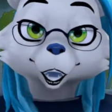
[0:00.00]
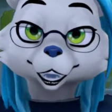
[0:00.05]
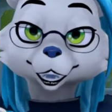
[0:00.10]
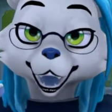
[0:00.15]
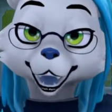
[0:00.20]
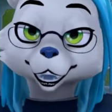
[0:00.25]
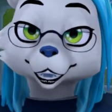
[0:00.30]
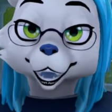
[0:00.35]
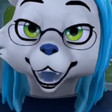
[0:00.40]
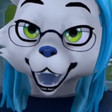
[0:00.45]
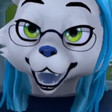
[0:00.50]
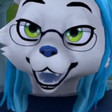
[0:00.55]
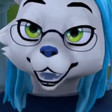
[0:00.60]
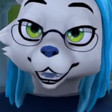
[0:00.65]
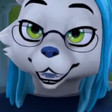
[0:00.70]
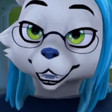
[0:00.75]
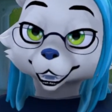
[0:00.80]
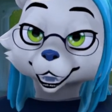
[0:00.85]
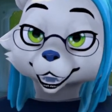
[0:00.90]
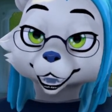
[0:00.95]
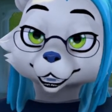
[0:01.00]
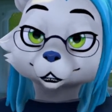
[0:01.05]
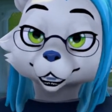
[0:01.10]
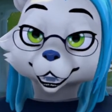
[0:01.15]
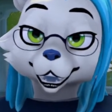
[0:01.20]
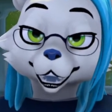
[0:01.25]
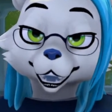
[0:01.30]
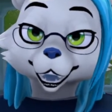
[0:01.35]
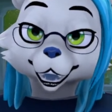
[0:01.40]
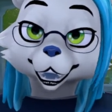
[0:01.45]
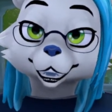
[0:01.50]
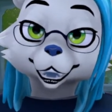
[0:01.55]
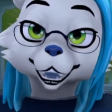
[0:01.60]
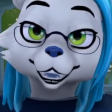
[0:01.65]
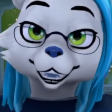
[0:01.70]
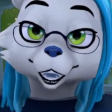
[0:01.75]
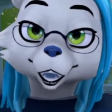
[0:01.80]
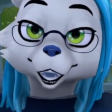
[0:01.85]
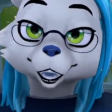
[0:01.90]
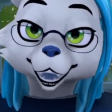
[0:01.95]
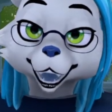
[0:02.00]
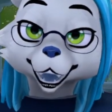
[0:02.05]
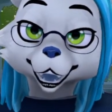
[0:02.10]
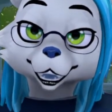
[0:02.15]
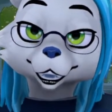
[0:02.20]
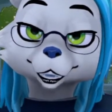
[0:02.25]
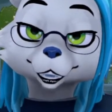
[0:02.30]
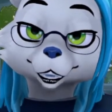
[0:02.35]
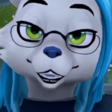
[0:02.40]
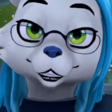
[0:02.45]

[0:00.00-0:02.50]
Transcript: I like that piece of lore here.